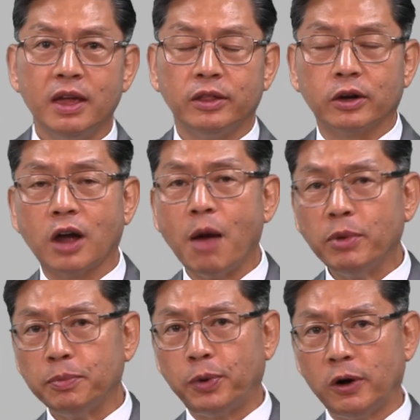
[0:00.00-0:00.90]
The
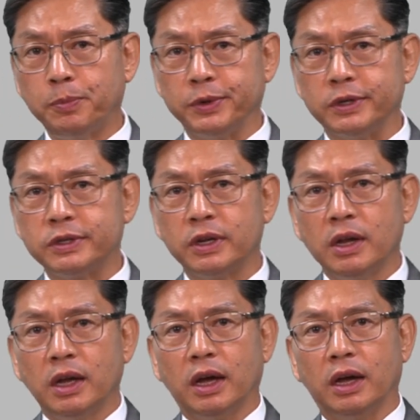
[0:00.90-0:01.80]
common purpose,
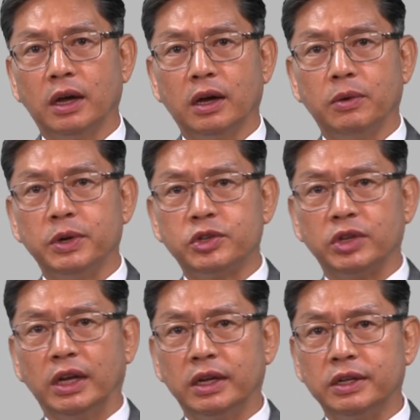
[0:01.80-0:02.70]
which
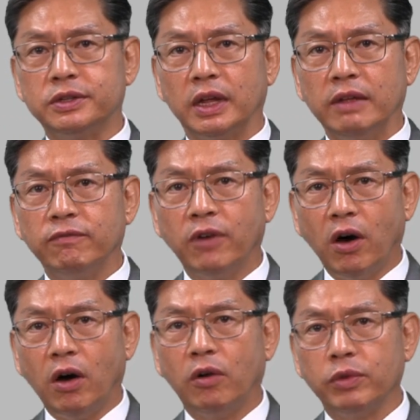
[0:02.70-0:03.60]

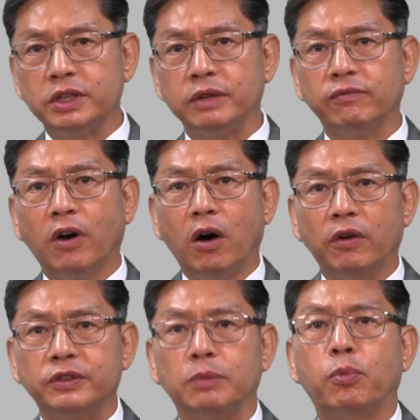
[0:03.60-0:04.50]

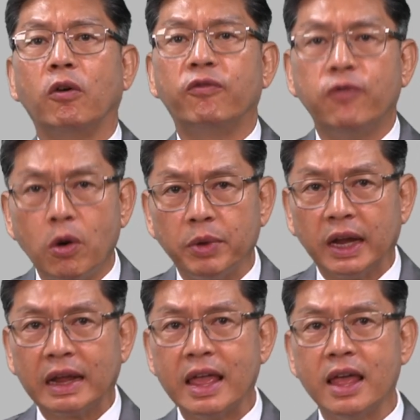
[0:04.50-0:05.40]
involves the
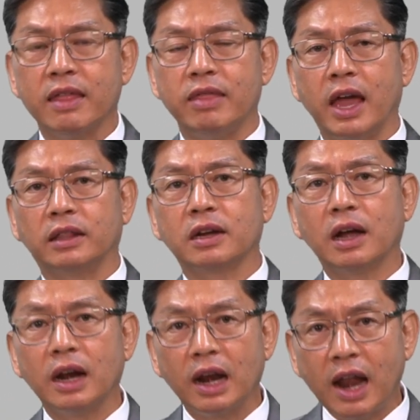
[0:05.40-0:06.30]
performing that
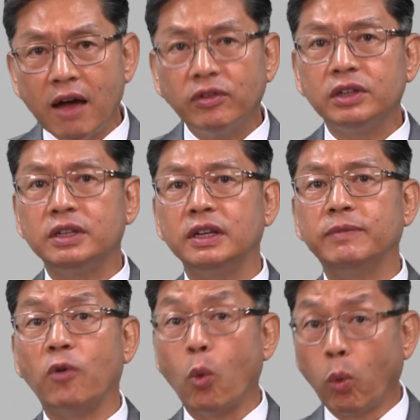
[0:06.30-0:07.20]

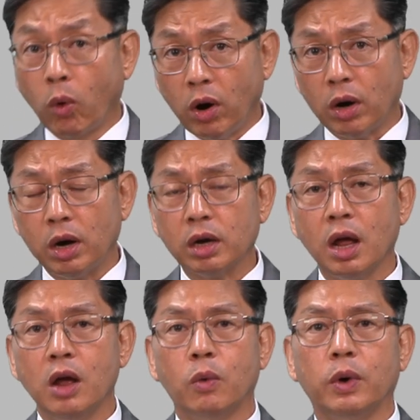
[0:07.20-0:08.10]
collaborative work
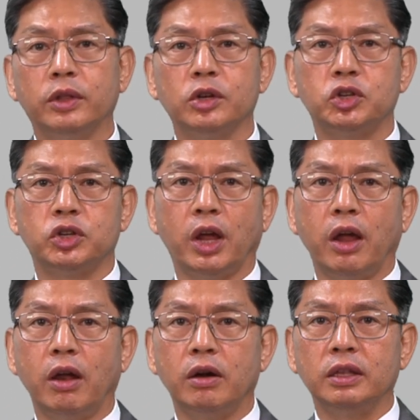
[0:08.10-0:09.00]
with the
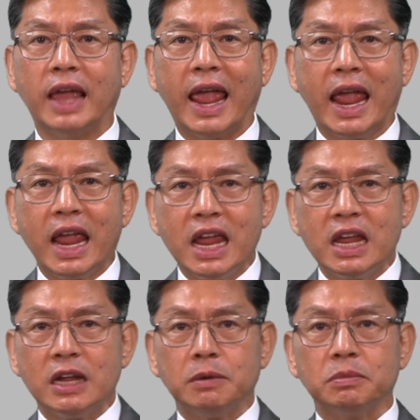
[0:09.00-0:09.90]
shared
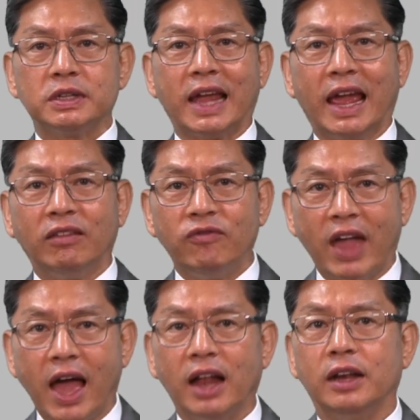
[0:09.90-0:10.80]
aims and
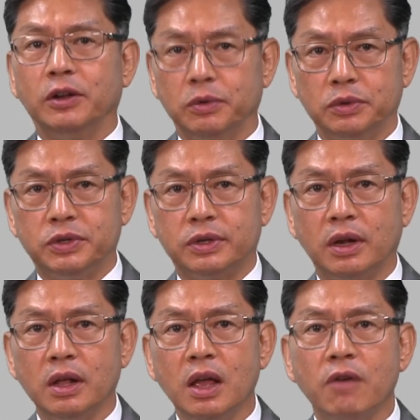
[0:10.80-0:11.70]
values,
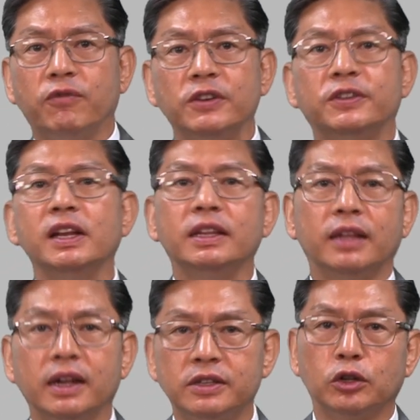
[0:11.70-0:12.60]

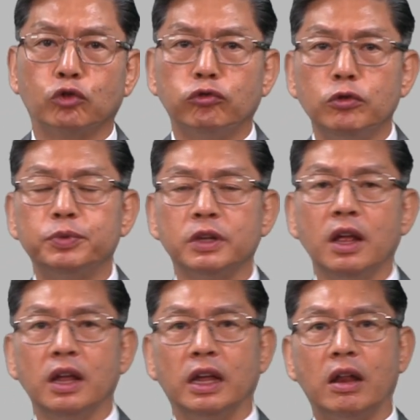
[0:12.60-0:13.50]
facilitates the group's
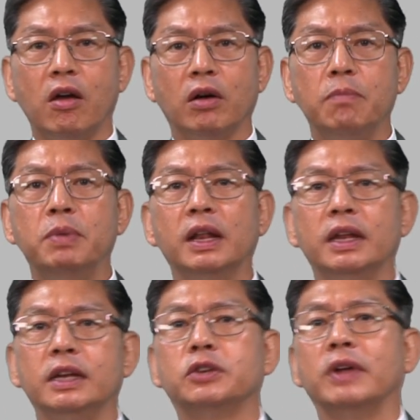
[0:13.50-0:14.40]

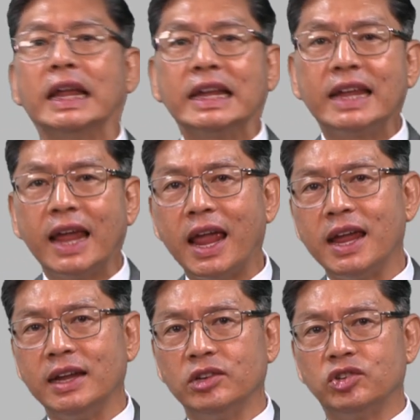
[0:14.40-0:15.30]
ability to
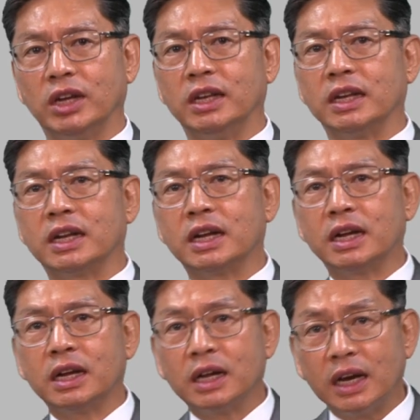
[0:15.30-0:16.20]
engage in
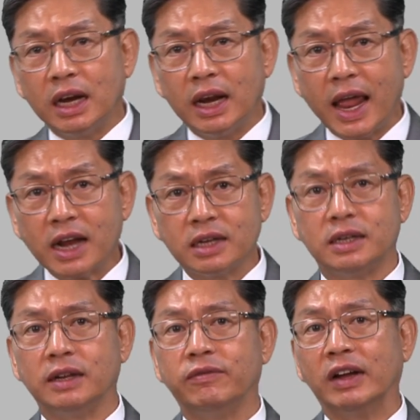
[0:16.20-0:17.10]

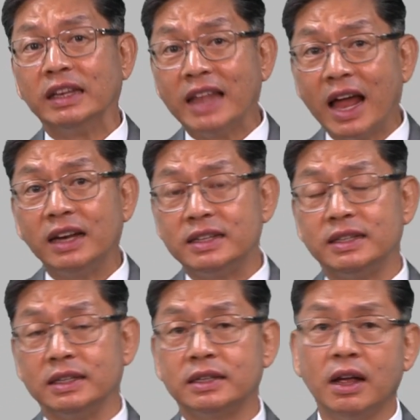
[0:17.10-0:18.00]
collective
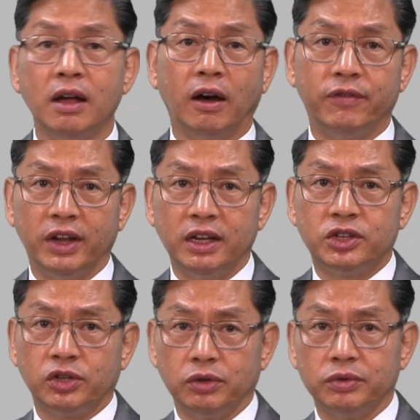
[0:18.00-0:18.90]
analysis of
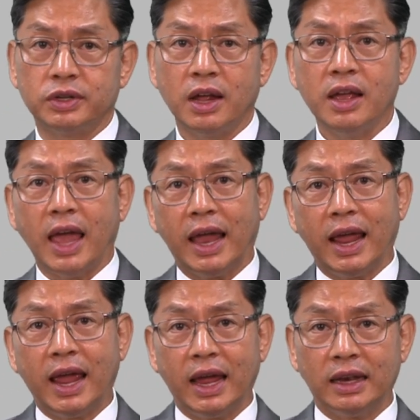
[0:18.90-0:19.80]
issues at
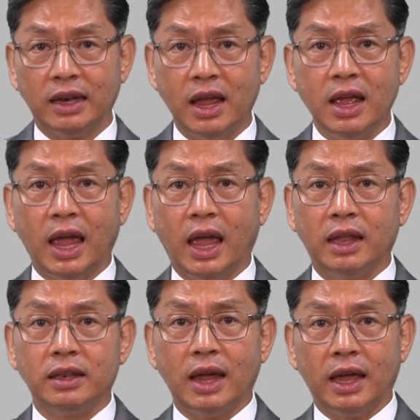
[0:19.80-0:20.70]
hand
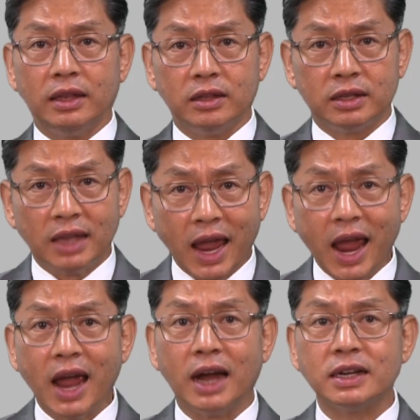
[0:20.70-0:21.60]
and the
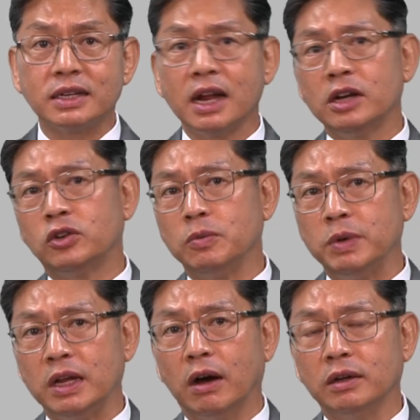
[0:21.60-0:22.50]
task to
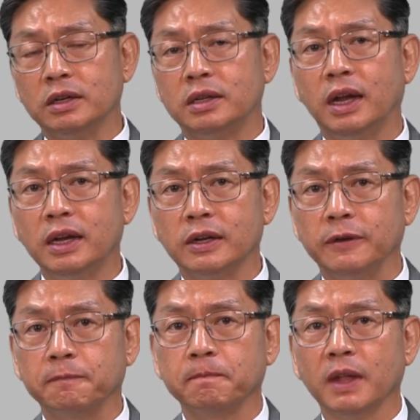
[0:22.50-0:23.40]
be
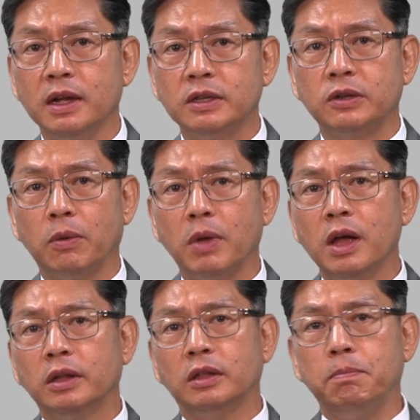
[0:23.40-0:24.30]
undertaken. So
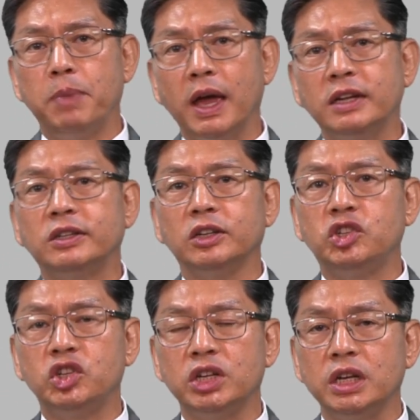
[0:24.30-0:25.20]
the best
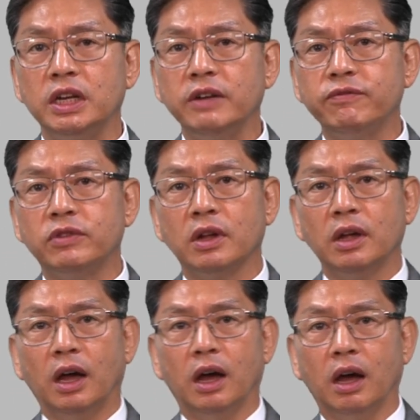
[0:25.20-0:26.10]
achieved
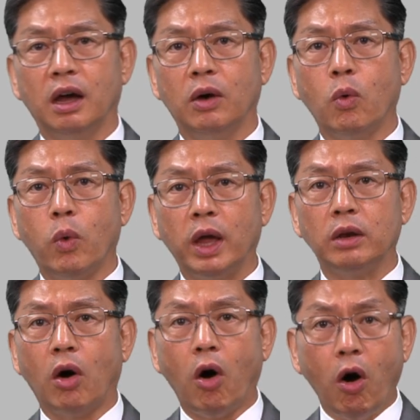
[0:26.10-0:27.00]
when
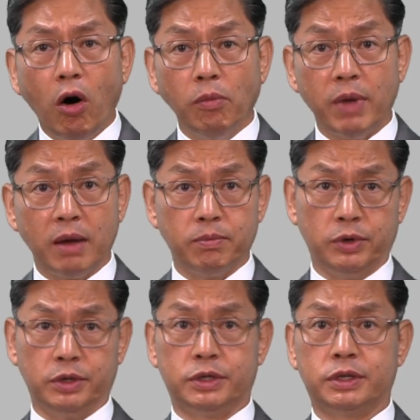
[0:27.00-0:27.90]
all
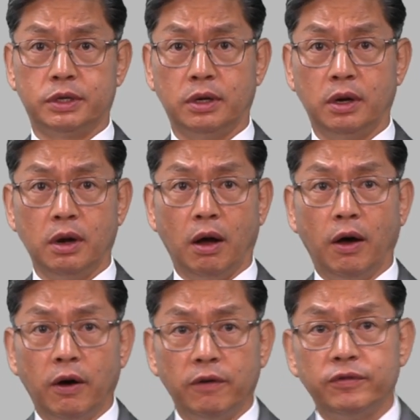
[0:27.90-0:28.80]
members
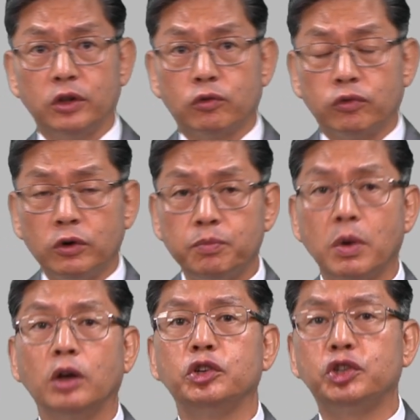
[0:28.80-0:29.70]
of the group
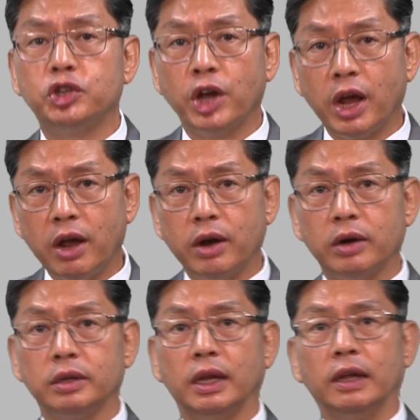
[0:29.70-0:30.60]

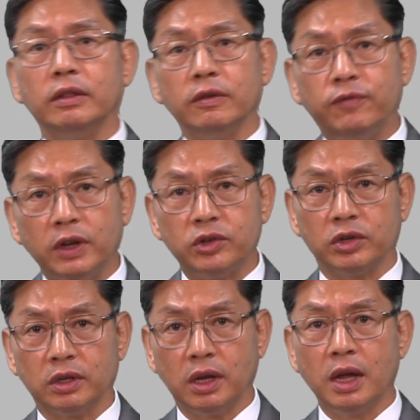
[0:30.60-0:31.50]
shared in the
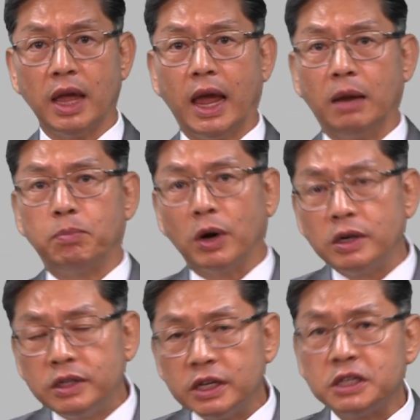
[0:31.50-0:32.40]
vision and
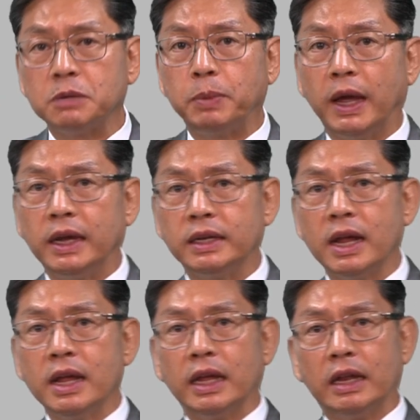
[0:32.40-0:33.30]
participate
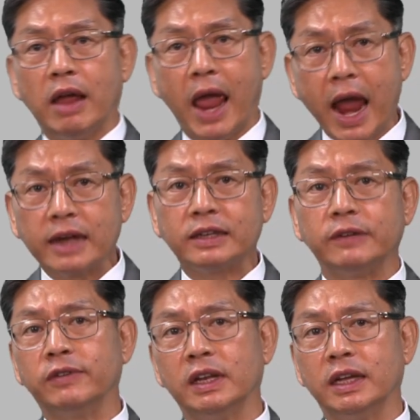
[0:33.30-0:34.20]

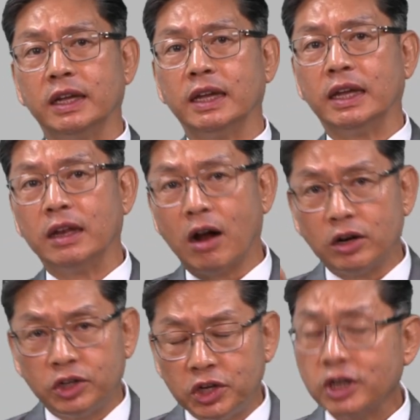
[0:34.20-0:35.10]
actively in
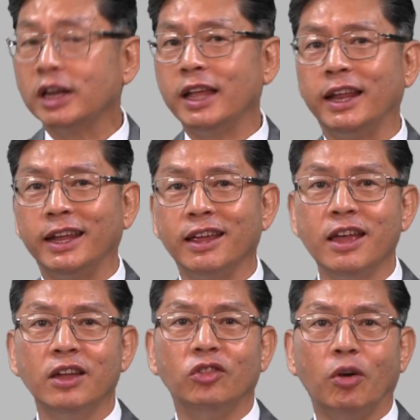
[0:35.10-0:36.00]
articulating
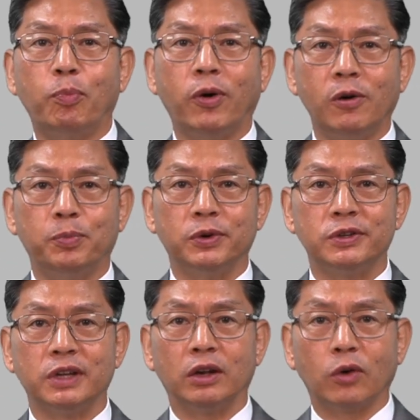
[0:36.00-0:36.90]
the
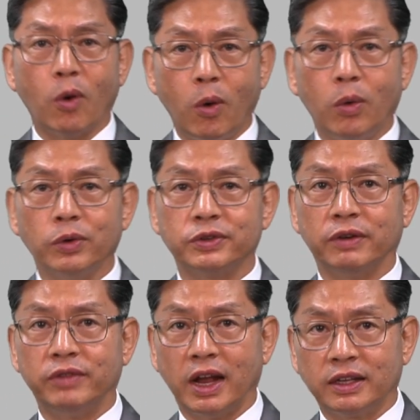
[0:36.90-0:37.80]
purpose and goals
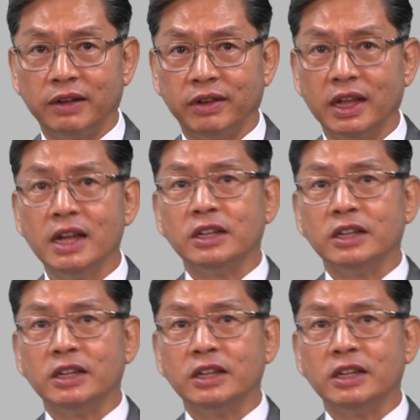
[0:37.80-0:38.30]
of the activity.